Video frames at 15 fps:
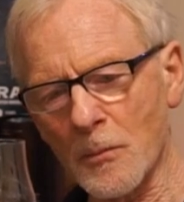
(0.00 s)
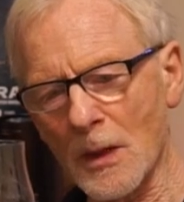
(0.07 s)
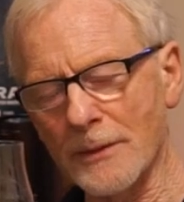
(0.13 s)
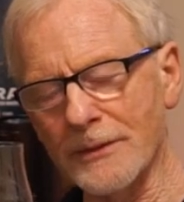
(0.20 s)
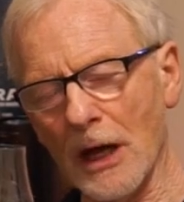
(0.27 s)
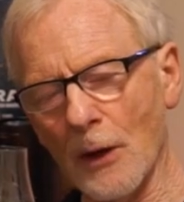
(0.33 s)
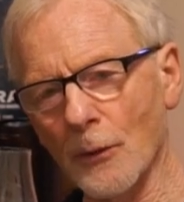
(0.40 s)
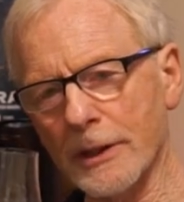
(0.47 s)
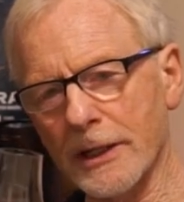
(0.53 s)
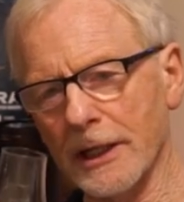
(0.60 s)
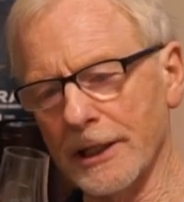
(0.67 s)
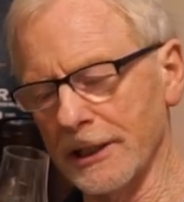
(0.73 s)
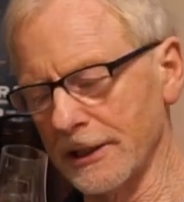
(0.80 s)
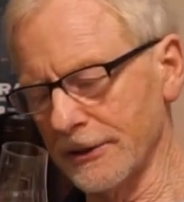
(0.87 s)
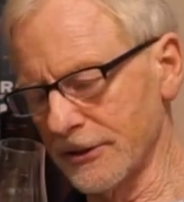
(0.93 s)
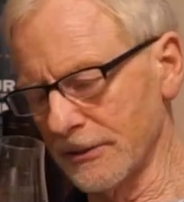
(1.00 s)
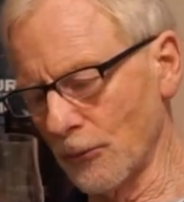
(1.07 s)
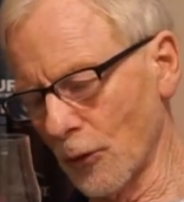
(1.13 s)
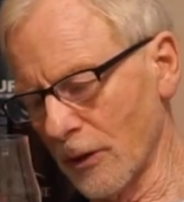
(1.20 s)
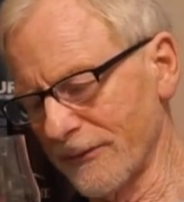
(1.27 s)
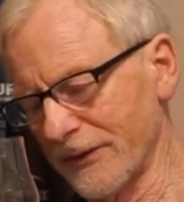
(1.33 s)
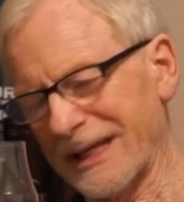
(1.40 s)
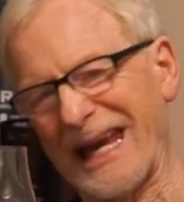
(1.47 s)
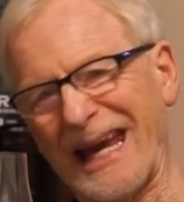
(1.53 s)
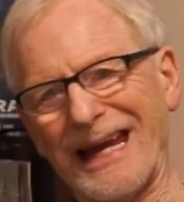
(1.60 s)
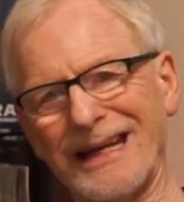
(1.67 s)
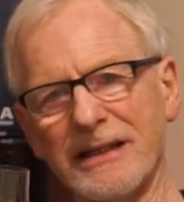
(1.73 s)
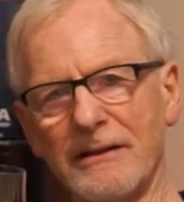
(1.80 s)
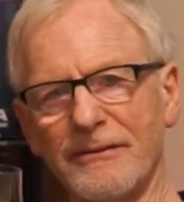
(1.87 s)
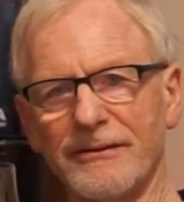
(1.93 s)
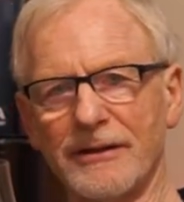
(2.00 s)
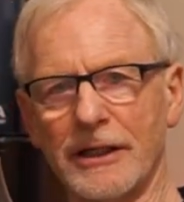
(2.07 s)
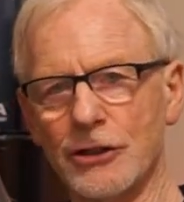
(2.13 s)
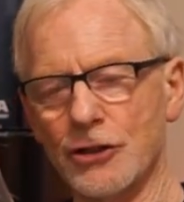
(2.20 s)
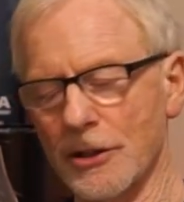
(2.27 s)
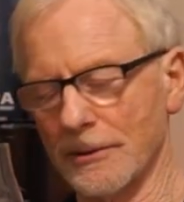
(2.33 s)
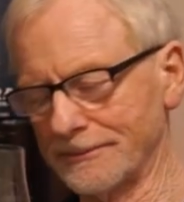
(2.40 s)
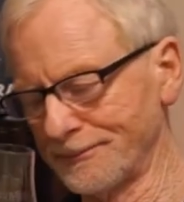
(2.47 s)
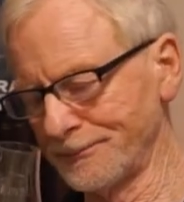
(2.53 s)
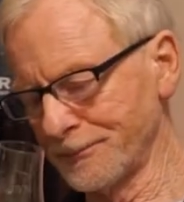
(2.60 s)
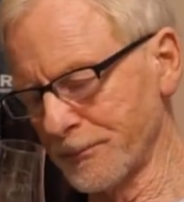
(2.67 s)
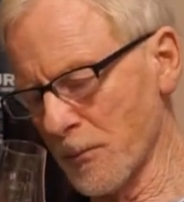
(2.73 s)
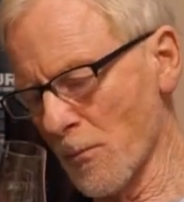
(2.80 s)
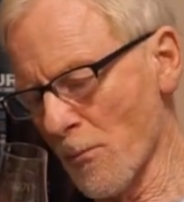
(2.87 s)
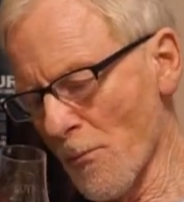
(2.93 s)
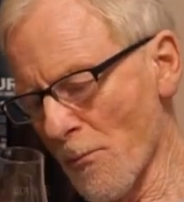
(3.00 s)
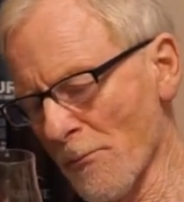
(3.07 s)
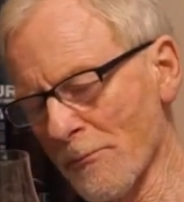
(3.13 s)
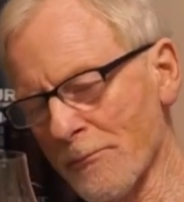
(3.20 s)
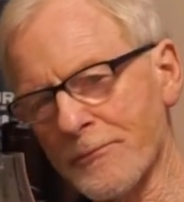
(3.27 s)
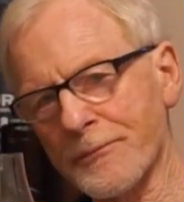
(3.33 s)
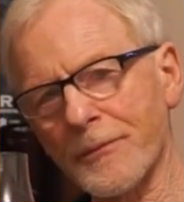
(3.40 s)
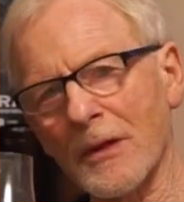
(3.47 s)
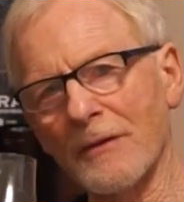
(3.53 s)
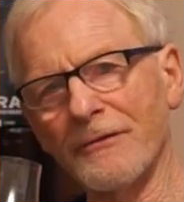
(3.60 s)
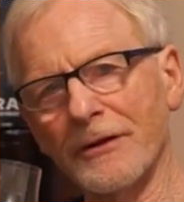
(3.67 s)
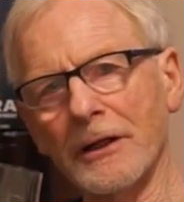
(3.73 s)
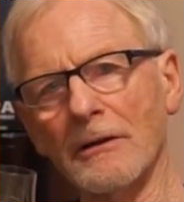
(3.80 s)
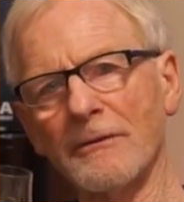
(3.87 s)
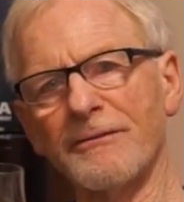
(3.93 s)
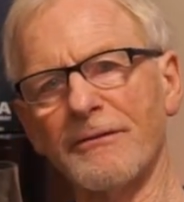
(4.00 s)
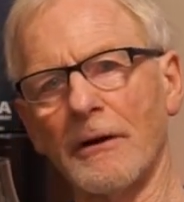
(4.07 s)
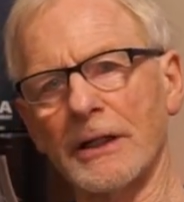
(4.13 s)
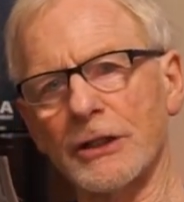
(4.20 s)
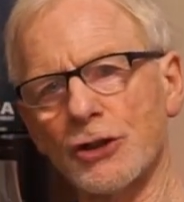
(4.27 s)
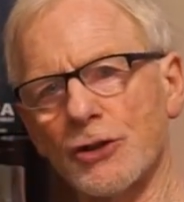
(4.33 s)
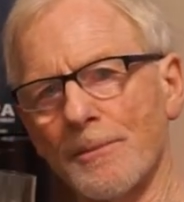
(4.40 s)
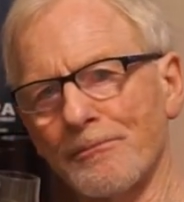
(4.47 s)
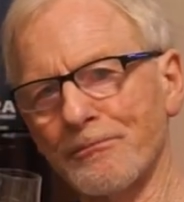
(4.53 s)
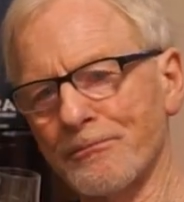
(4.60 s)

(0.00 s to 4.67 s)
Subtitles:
Now we're getting into more of a candy finish, vanilla fudge.